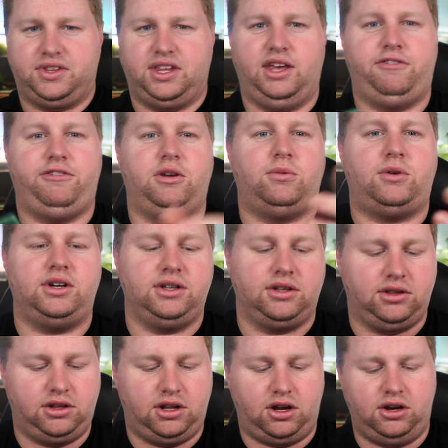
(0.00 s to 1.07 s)
if you want
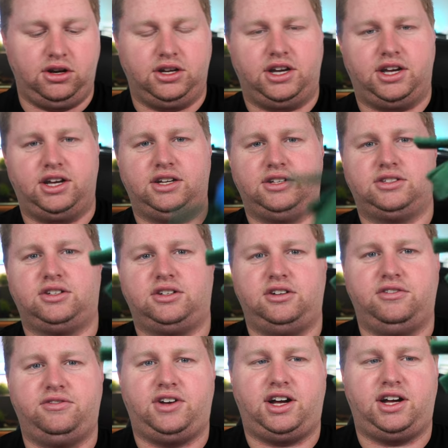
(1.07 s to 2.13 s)
longer sort
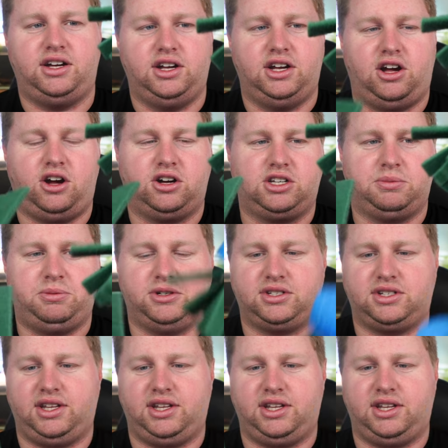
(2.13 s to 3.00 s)
of uh, octopus